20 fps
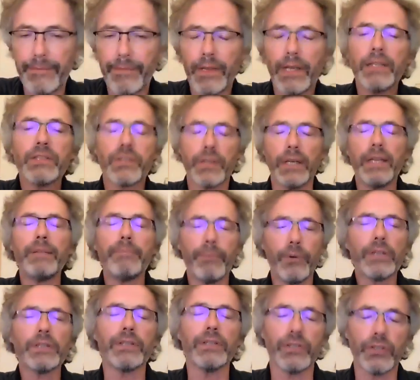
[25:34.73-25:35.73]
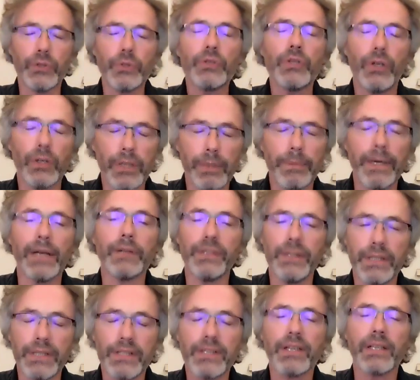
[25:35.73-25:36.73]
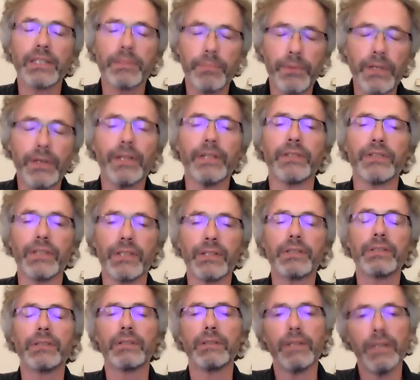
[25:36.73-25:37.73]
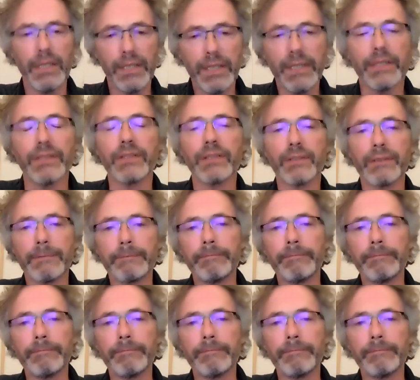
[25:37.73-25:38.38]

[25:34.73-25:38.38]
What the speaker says: It's important to talk about these experiences. It is.